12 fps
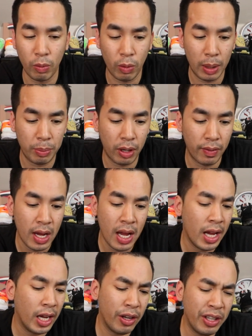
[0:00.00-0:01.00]
of wipe off.
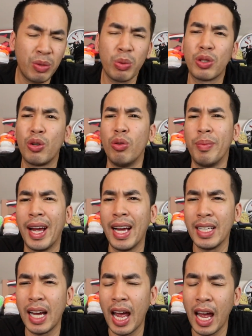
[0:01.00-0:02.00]
You know, this was cool,
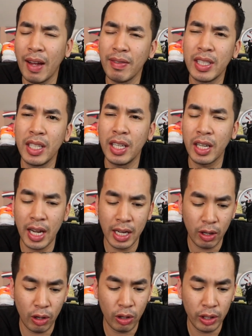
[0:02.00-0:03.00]
man. I, I have seen it kind
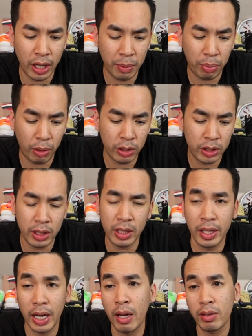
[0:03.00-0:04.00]
of early in person,
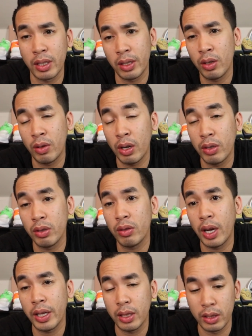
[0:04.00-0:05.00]
and I was like, you know, I do
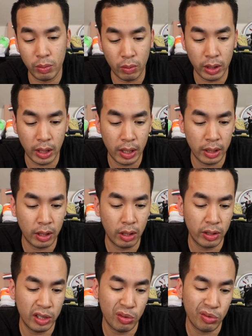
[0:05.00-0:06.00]
like this one. And, you
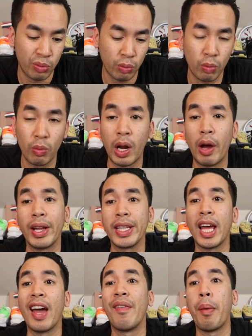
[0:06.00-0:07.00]
know, this is one I like
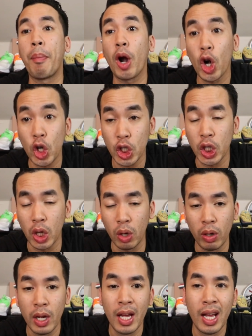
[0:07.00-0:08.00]
to have a personal.